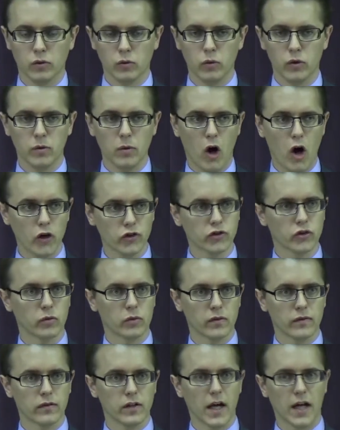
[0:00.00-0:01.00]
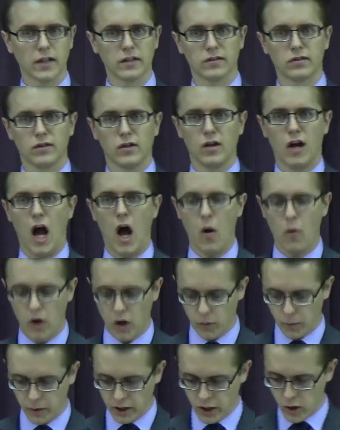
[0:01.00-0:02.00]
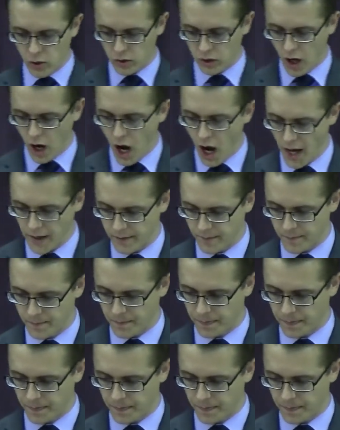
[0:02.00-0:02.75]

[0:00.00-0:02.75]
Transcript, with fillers: would also reflect how well we know God.